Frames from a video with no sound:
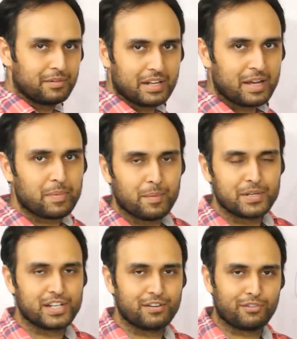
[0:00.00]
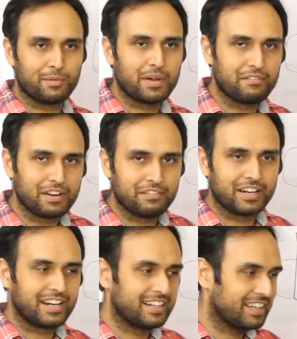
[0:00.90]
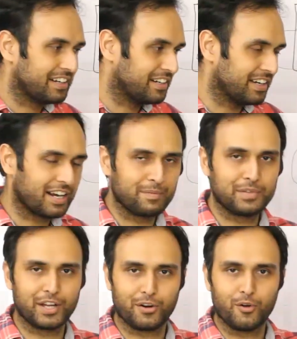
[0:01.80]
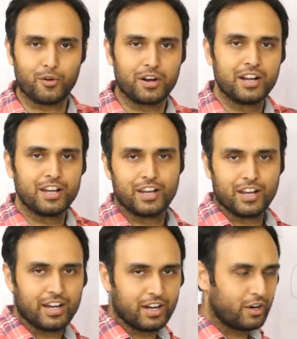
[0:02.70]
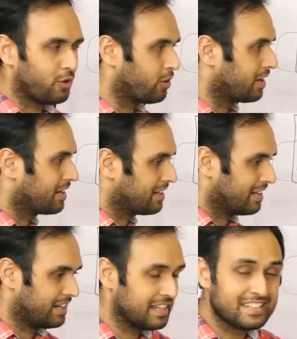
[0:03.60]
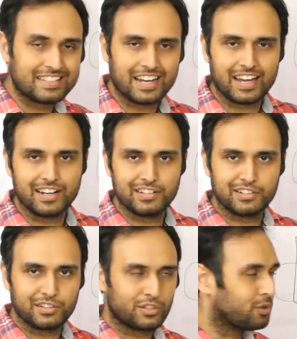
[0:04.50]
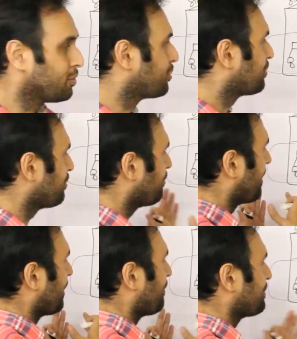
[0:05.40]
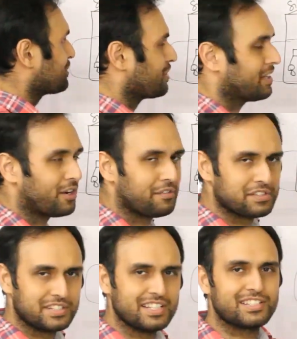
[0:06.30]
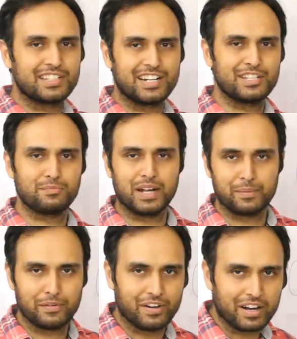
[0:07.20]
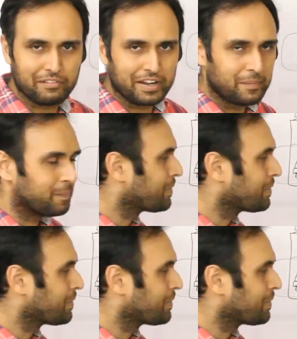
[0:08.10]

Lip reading: take permission from everyone and then dug up their own whole leased line through one office to another office. These cities might be far away.